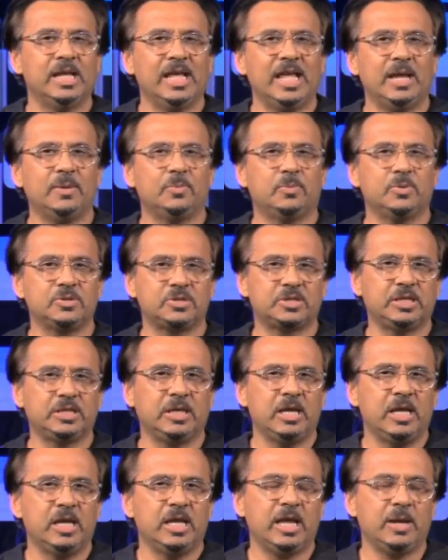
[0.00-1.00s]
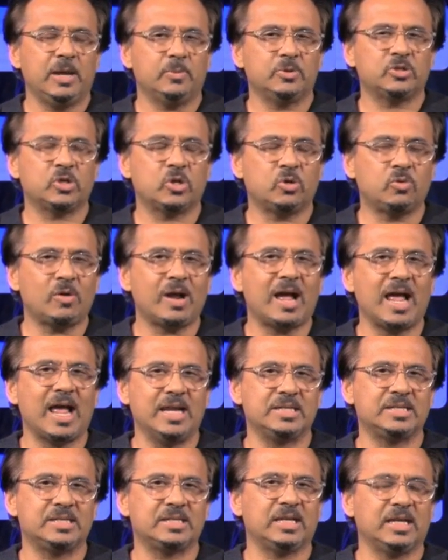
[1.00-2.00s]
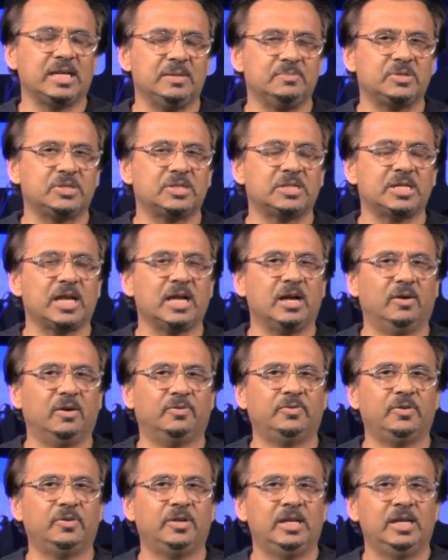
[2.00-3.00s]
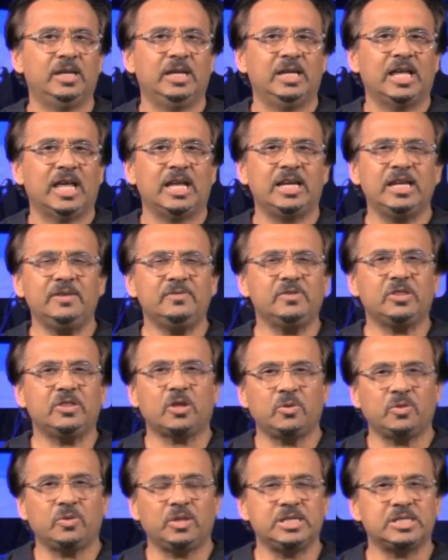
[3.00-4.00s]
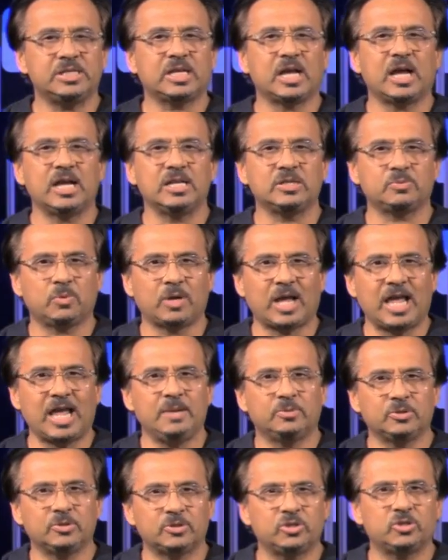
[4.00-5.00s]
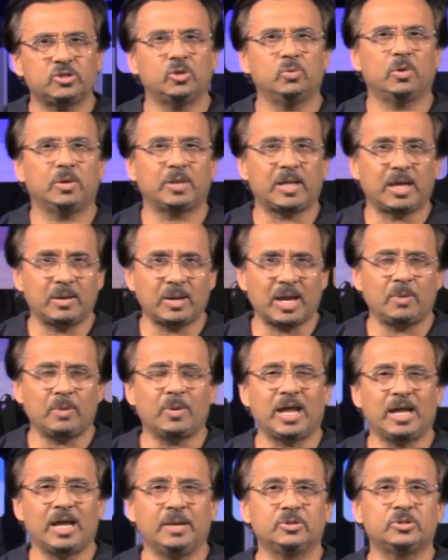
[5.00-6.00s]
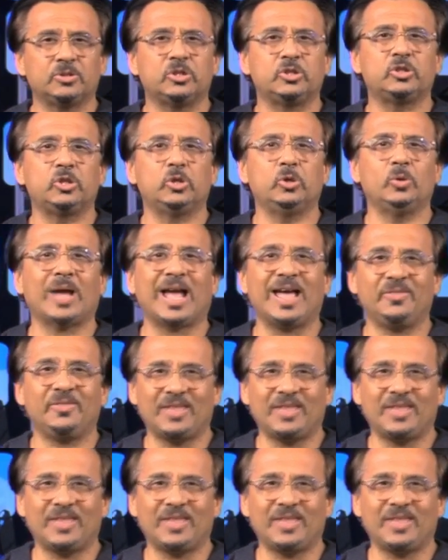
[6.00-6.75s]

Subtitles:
It was Christ himself. And even though these guys were able to do what they were able to do at